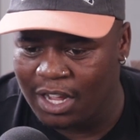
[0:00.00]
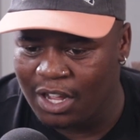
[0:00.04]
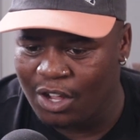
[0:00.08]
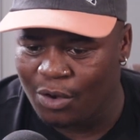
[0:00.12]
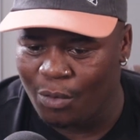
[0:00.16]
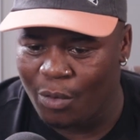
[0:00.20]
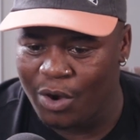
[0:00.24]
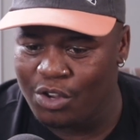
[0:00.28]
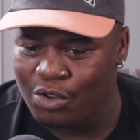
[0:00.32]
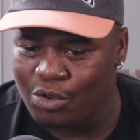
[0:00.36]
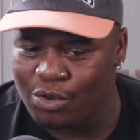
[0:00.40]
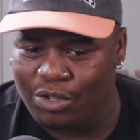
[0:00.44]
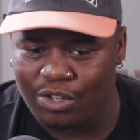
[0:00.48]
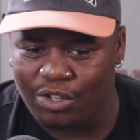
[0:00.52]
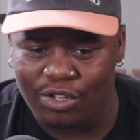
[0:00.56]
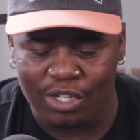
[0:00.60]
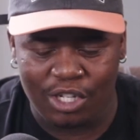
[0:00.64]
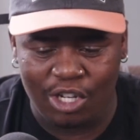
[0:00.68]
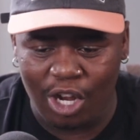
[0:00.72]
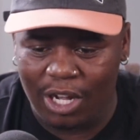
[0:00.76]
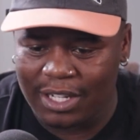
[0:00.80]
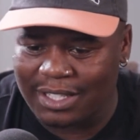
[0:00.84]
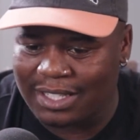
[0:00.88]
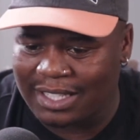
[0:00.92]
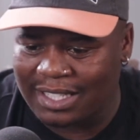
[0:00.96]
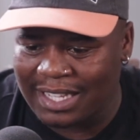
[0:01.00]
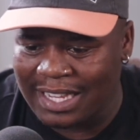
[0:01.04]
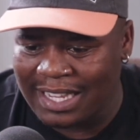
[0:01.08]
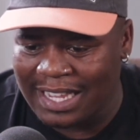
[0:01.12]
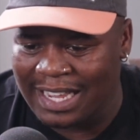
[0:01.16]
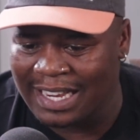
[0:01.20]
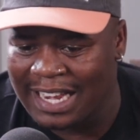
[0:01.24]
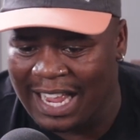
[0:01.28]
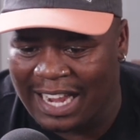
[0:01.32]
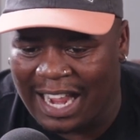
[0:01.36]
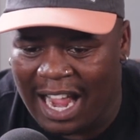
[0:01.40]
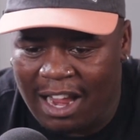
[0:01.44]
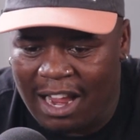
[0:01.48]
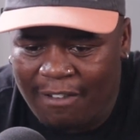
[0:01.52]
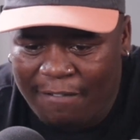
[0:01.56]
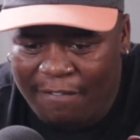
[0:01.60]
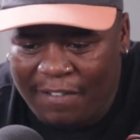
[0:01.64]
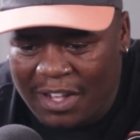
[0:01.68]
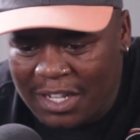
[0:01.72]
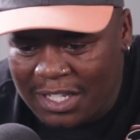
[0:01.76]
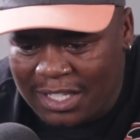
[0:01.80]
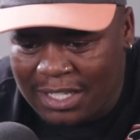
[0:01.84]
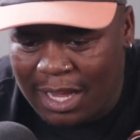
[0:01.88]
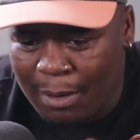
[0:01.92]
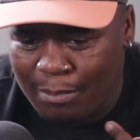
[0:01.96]
when you start singing, like I
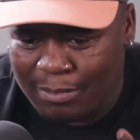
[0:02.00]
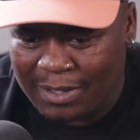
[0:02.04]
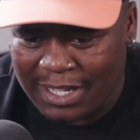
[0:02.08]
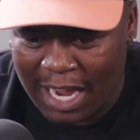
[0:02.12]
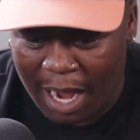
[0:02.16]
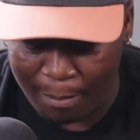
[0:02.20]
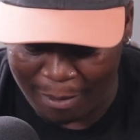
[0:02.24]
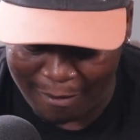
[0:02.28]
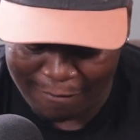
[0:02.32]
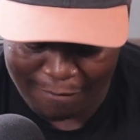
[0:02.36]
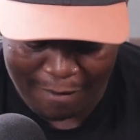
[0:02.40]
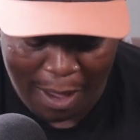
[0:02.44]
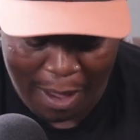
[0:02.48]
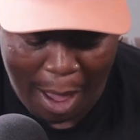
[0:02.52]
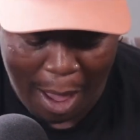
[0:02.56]
feel some type of